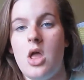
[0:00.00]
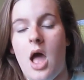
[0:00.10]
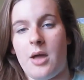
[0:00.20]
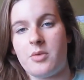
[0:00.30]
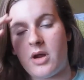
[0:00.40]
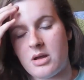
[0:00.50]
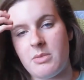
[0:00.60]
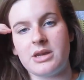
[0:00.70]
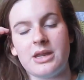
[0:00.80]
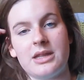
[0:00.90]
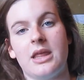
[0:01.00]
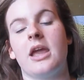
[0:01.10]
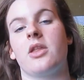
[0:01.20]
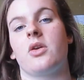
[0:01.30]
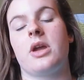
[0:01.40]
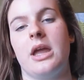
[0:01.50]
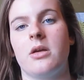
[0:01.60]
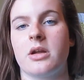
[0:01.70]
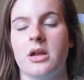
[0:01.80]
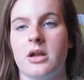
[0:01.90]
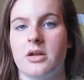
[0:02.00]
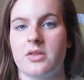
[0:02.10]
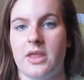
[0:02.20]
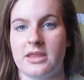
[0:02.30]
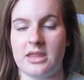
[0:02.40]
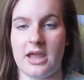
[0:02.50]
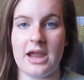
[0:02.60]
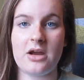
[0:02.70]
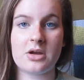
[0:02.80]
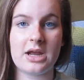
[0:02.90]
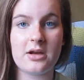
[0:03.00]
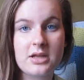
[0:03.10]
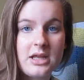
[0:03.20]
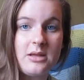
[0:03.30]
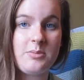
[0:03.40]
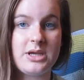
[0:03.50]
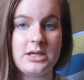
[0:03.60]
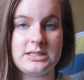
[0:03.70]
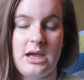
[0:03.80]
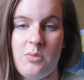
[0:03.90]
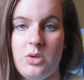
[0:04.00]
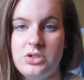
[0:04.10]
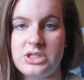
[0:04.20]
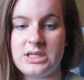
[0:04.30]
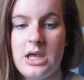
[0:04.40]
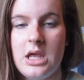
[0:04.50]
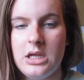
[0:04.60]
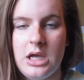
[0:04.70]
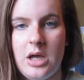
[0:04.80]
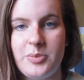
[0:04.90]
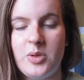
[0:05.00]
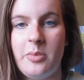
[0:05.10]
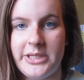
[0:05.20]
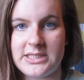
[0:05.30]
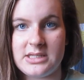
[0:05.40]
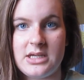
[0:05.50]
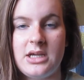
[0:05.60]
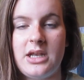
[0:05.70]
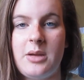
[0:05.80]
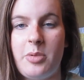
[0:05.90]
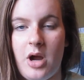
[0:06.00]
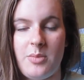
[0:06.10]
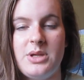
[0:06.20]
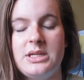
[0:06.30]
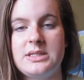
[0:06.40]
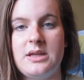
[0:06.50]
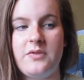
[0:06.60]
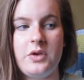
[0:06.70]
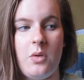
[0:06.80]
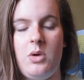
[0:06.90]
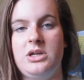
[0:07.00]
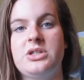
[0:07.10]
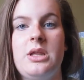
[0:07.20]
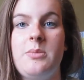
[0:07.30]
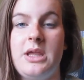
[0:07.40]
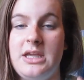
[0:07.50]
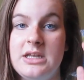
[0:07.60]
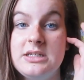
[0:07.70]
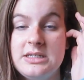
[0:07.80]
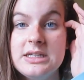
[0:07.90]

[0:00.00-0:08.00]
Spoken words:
I would recommend getting the antler care, like the hair care kit, because that will just help you immensely, and I promise if you don't wash them they get